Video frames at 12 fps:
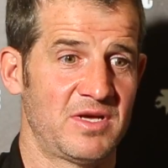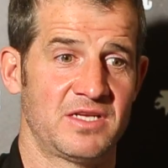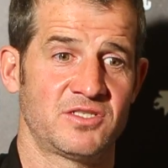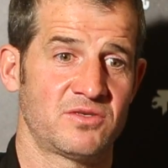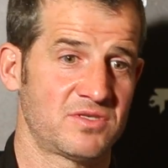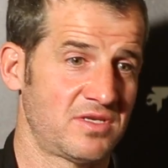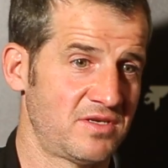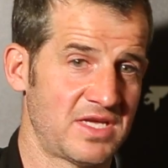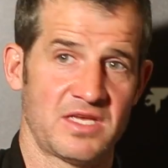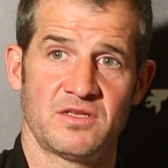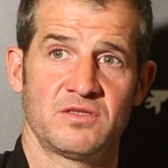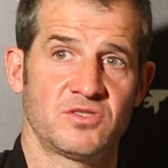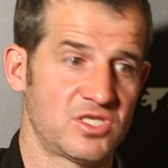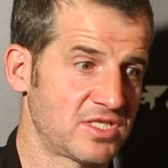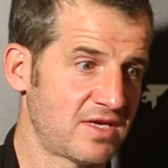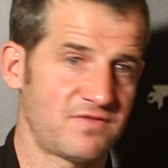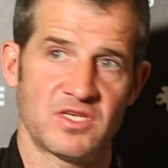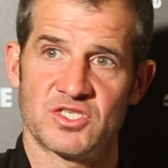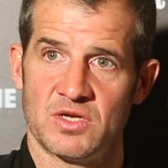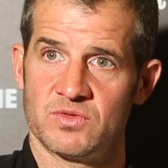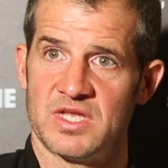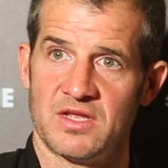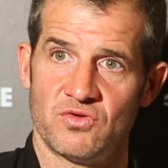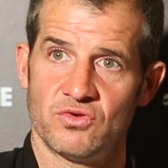the manager's like, just give
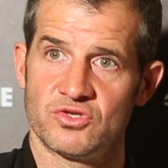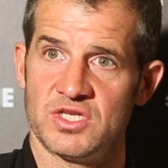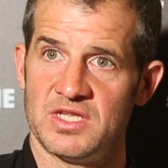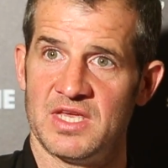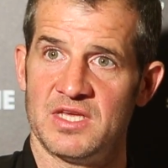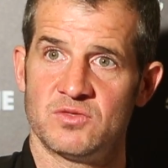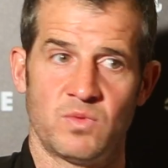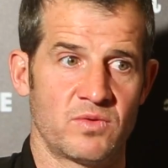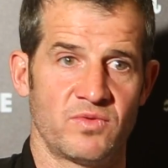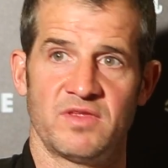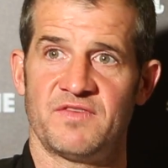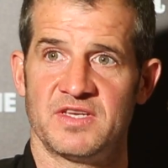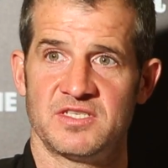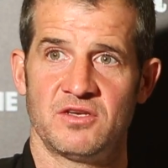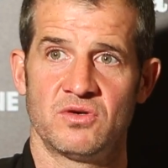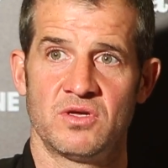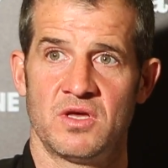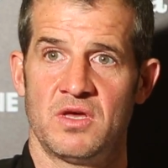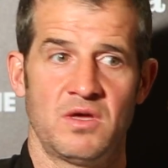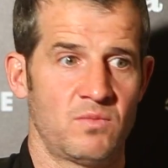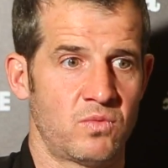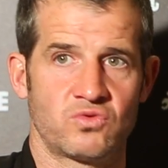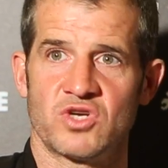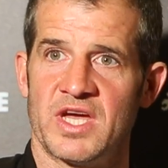yourself, take 2 or 3 days, work with a physio,
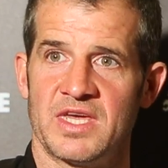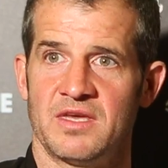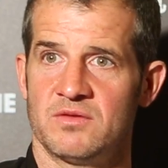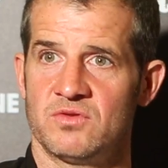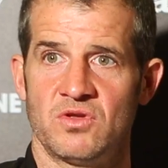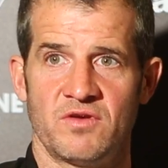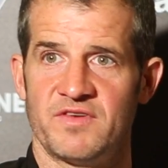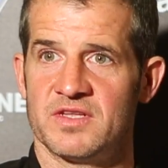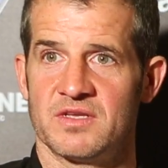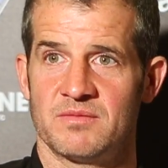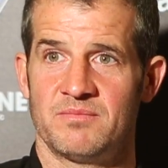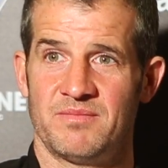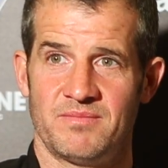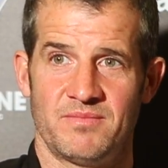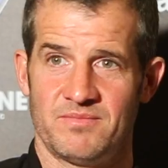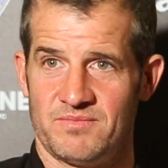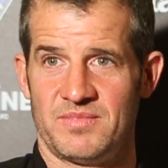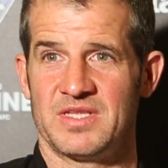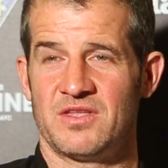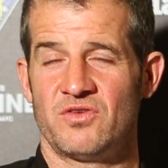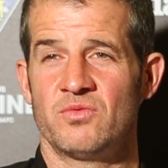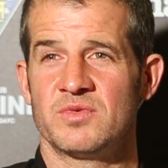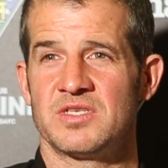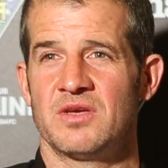we'll try it, do a fit. But
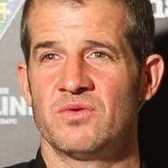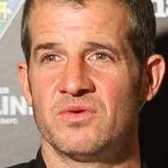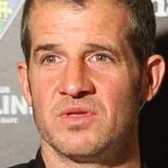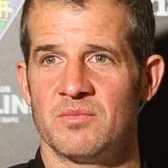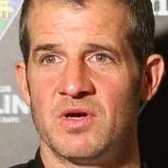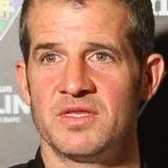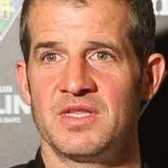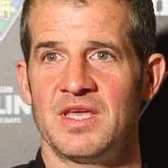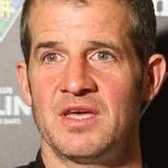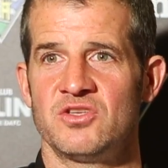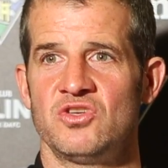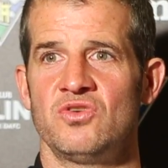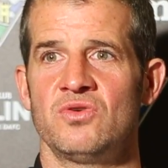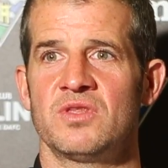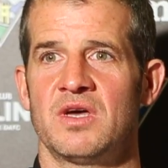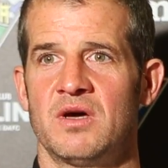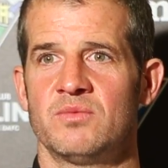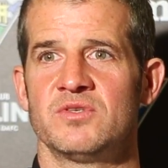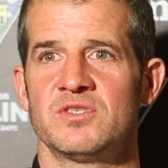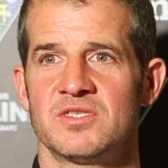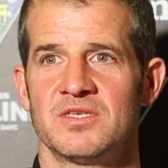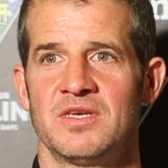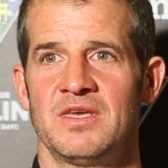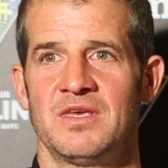to rule myself out on the Monday, I knew that
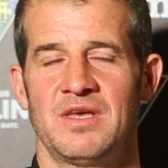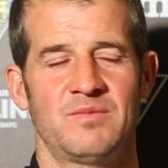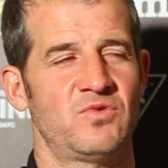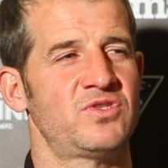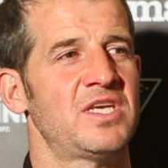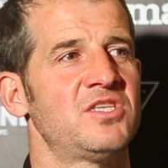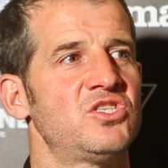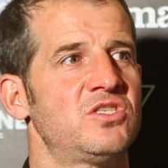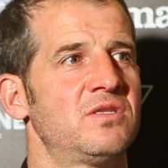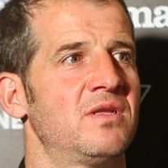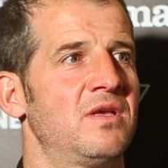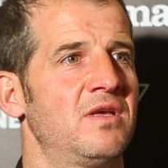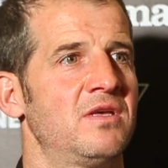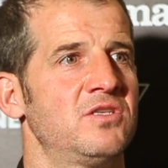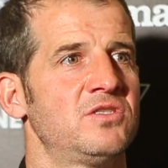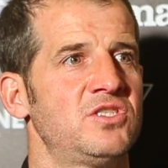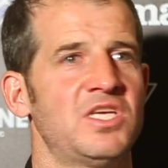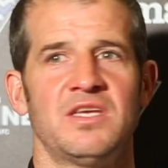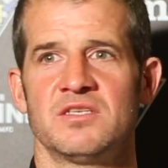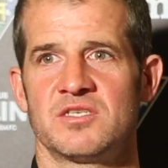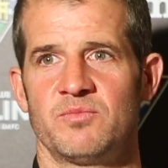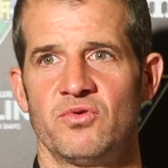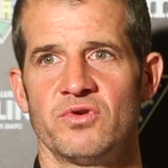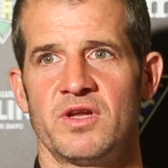I'm not saying cheating
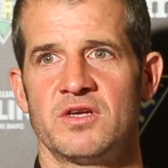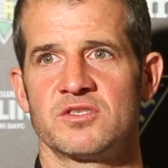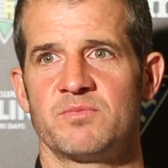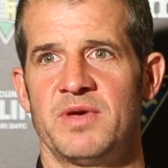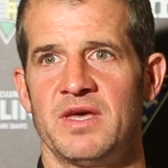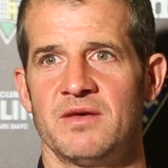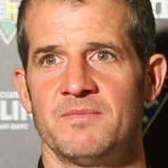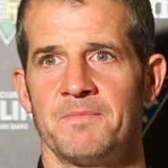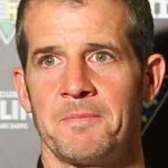supporters, but